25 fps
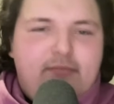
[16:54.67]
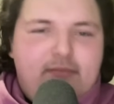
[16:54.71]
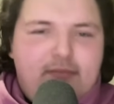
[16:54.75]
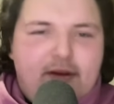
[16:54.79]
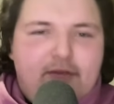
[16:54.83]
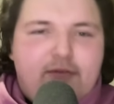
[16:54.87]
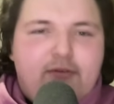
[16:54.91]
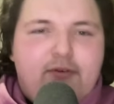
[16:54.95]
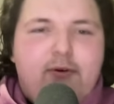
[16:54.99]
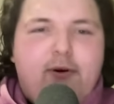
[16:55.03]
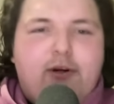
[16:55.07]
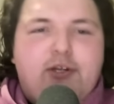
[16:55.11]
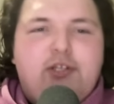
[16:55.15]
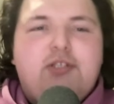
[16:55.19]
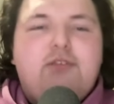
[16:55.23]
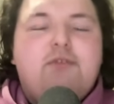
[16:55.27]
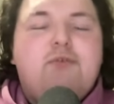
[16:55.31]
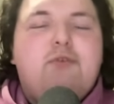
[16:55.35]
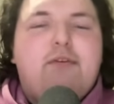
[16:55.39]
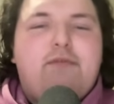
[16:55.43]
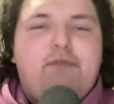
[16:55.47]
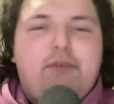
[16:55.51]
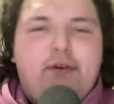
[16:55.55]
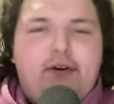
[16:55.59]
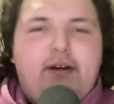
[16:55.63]
Of course,
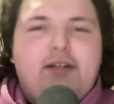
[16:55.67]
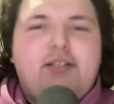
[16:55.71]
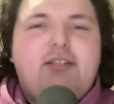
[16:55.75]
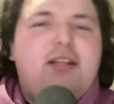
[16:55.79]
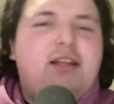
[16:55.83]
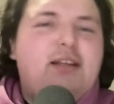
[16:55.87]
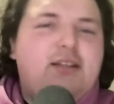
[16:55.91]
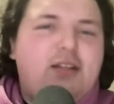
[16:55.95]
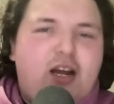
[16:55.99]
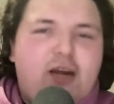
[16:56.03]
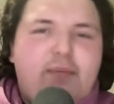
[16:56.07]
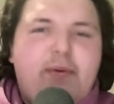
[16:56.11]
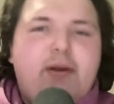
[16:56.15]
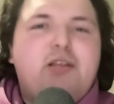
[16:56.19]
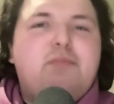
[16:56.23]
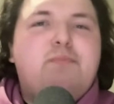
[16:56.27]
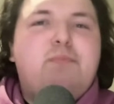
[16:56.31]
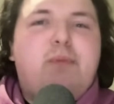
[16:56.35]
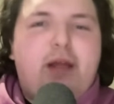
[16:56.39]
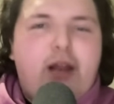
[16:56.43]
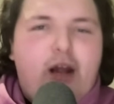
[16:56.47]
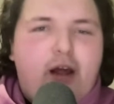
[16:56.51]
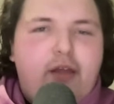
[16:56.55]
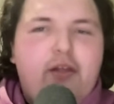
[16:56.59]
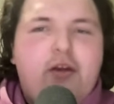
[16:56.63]
referring to they talk about his
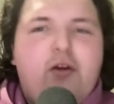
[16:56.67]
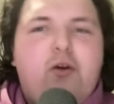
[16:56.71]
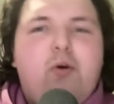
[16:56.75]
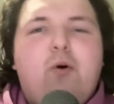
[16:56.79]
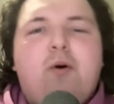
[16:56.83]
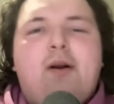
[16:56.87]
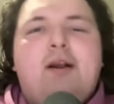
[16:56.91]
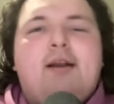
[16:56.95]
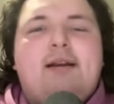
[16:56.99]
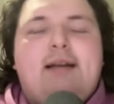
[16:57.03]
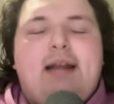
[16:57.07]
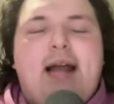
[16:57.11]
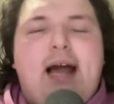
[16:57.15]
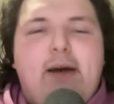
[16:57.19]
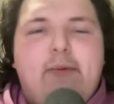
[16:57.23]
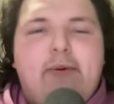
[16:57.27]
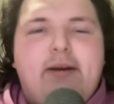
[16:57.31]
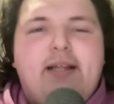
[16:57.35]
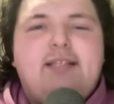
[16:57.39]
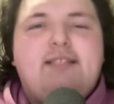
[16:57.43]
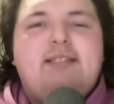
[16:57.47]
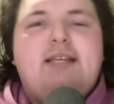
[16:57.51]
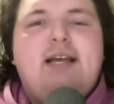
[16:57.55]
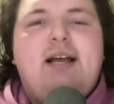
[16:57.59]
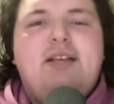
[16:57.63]
play on the court and not what
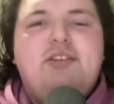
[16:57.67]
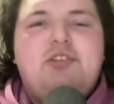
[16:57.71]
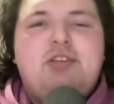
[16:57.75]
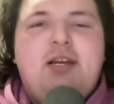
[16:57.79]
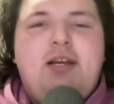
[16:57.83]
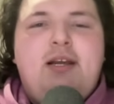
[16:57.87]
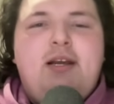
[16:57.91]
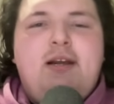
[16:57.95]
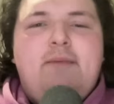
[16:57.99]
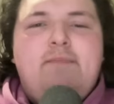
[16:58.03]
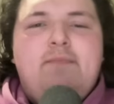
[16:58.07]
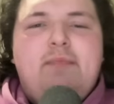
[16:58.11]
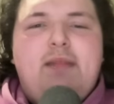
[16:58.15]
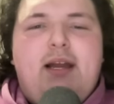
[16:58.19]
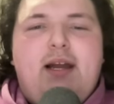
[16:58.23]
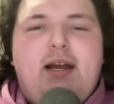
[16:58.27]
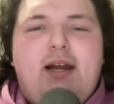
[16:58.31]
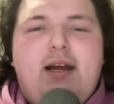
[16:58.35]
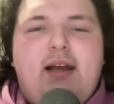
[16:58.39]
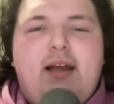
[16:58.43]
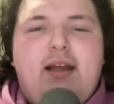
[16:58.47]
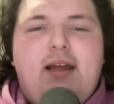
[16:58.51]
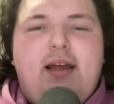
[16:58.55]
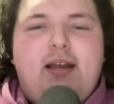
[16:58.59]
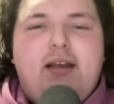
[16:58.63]
he says
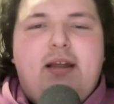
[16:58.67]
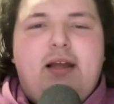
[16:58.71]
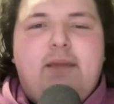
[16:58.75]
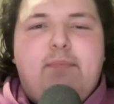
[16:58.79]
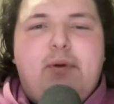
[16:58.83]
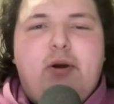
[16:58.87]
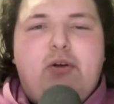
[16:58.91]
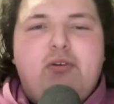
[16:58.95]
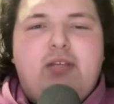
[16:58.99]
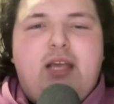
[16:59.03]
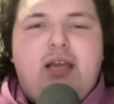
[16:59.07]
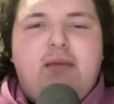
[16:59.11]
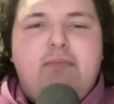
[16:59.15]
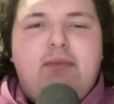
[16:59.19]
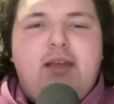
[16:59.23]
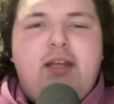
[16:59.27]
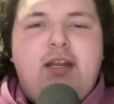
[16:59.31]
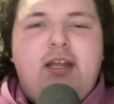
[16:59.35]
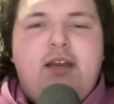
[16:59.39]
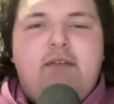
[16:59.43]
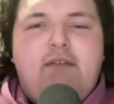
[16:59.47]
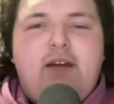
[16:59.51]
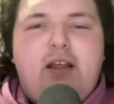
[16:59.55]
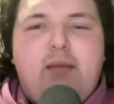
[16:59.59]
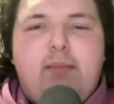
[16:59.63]
at post-game
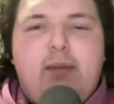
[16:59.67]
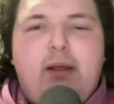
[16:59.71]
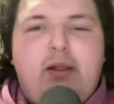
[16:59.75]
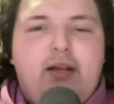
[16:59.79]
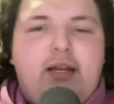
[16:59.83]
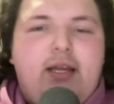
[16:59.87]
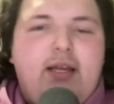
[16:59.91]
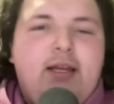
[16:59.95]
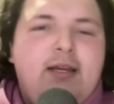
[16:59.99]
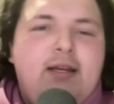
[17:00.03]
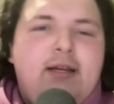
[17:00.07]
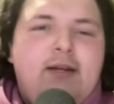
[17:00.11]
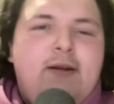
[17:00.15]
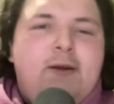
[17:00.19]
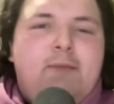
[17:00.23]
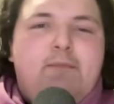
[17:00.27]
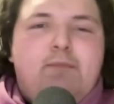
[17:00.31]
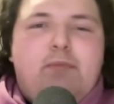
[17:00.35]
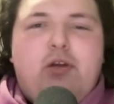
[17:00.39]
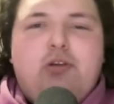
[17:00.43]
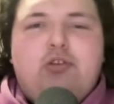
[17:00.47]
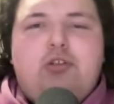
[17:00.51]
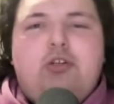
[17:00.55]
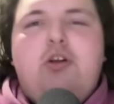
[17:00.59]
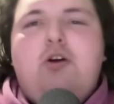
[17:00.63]
media availability.
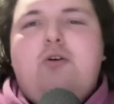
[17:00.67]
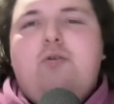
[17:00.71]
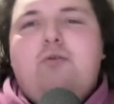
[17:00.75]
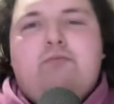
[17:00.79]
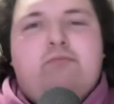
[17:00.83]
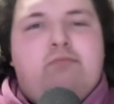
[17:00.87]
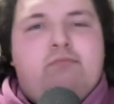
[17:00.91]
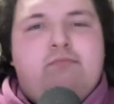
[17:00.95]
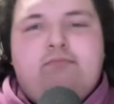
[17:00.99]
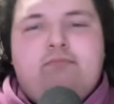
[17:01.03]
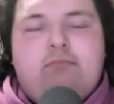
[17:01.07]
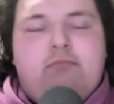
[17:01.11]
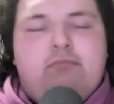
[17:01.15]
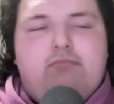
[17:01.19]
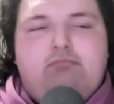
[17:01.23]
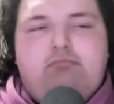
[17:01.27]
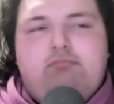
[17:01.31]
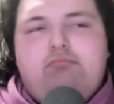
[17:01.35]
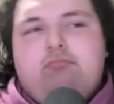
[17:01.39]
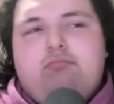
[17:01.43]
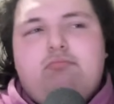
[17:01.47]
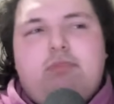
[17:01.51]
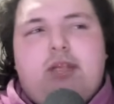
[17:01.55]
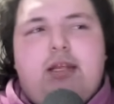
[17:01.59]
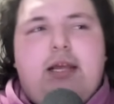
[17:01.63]
There's no
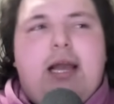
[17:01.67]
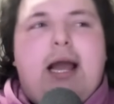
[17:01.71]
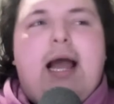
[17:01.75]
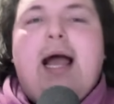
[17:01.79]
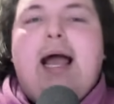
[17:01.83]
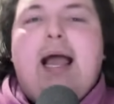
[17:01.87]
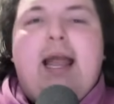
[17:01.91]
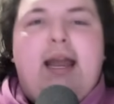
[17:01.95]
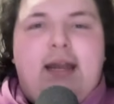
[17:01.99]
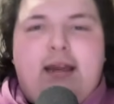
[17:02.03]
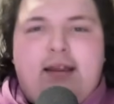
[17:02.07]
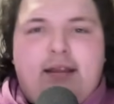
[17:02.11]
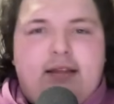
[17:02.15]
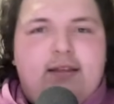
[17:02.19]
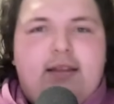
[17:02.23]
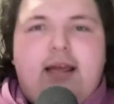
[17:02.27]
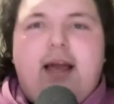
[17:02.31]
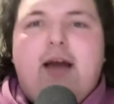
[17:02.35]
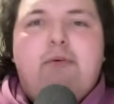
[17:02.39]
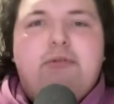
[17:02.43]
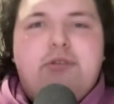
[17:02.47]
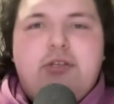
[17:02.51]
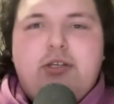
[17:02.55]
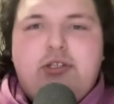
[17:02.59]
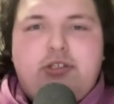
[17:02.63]
hiding
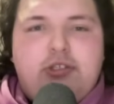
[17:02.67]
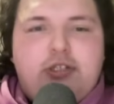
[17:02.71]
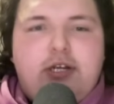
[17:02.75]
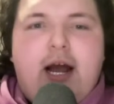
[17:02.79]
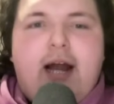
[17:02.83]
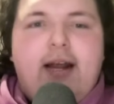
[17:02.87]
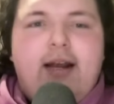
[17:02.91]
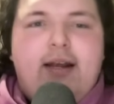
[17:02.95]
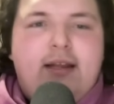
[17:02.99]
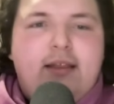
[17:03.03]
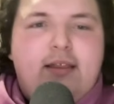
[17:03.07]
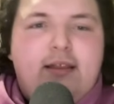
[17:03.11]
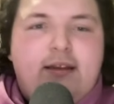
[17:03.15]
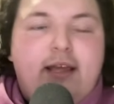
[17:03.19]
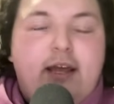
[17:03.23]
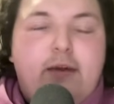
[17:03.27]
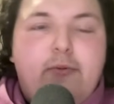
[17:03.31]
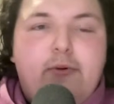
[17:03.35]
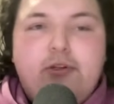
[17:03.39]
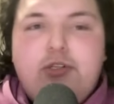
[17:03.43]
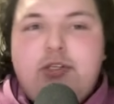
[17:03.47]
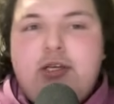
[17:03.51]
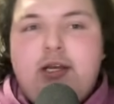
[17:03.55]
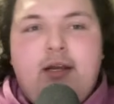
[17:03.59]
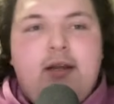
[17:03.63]
that was a shot at Anthony
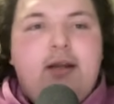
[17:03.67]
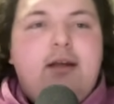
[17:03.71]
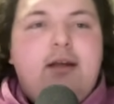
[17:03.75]
Edwards.